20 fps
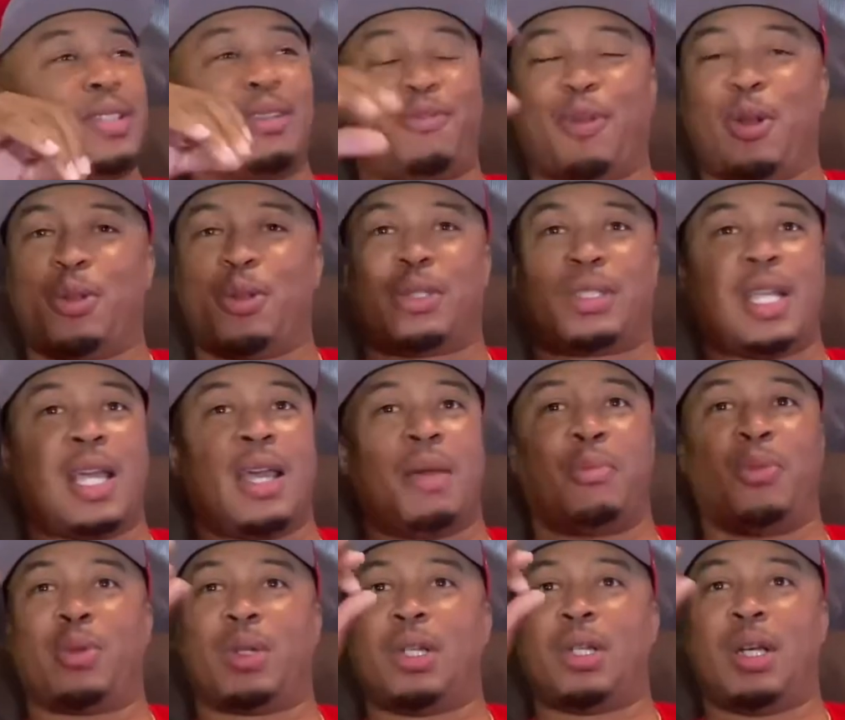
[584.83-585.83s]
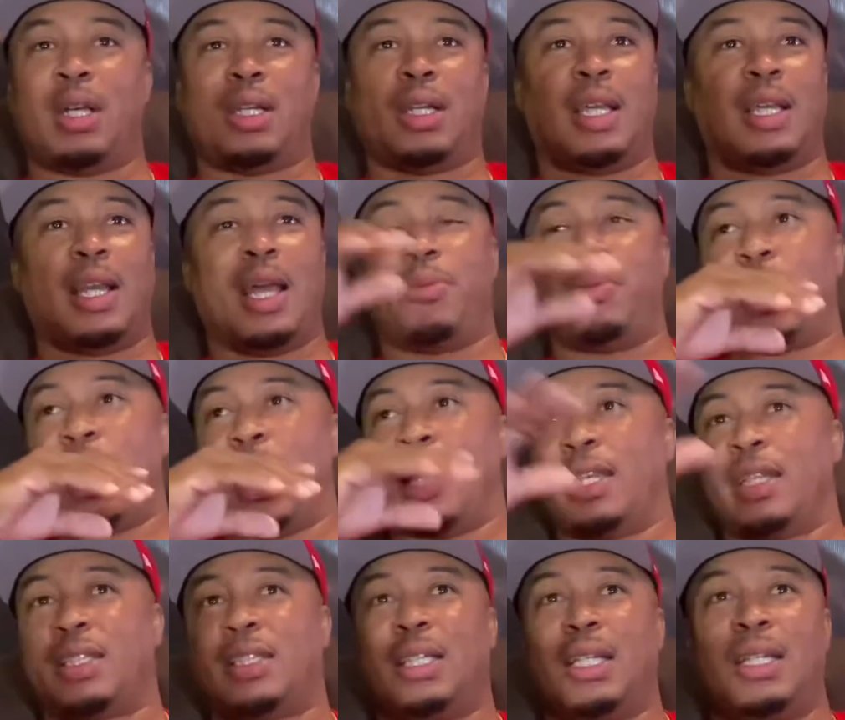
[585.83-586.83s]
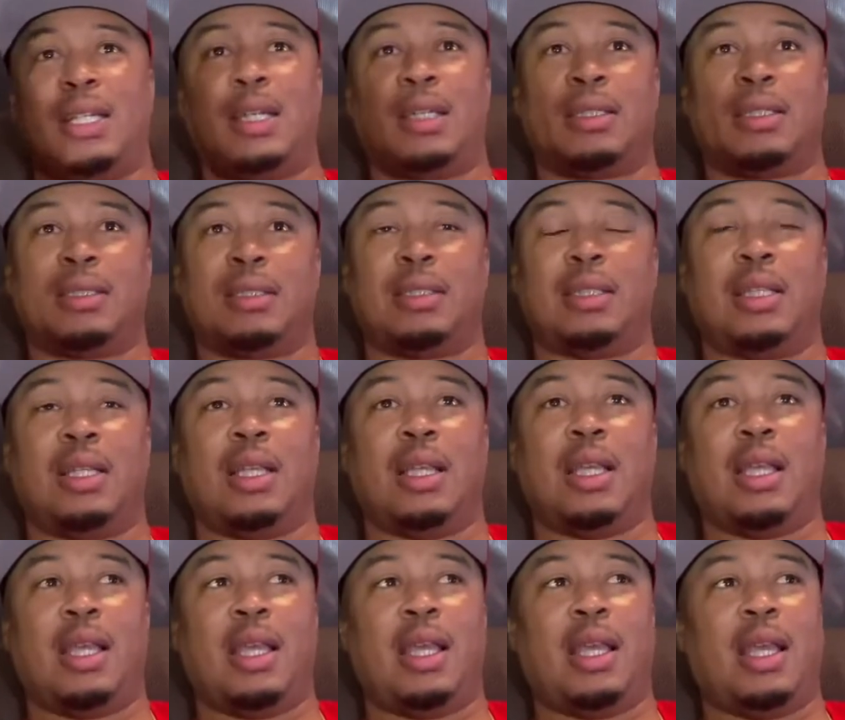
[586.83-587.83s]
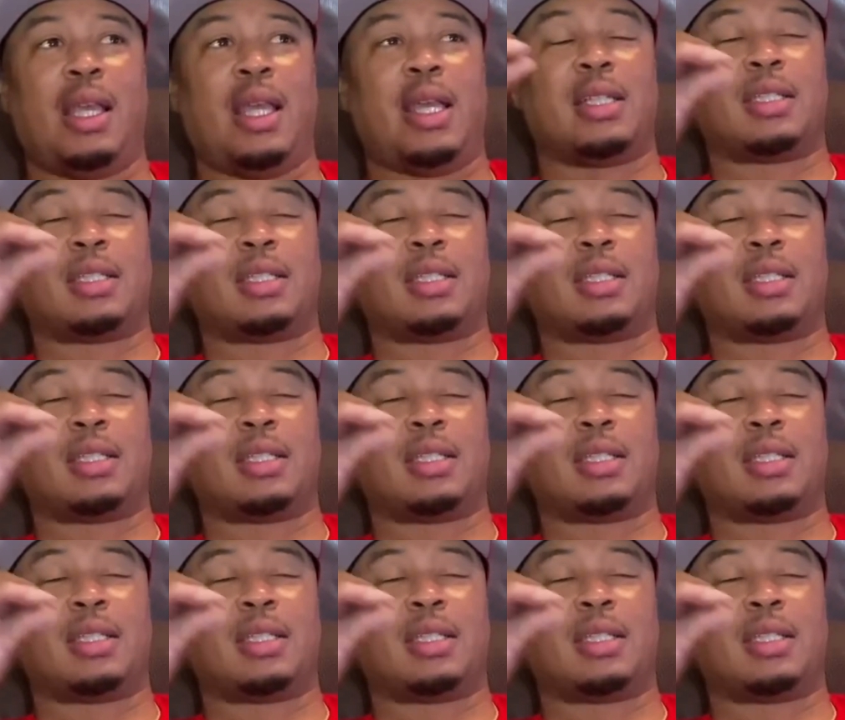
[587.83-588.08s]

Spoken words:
First time on Cornell. Like when I get to Atlanta, it's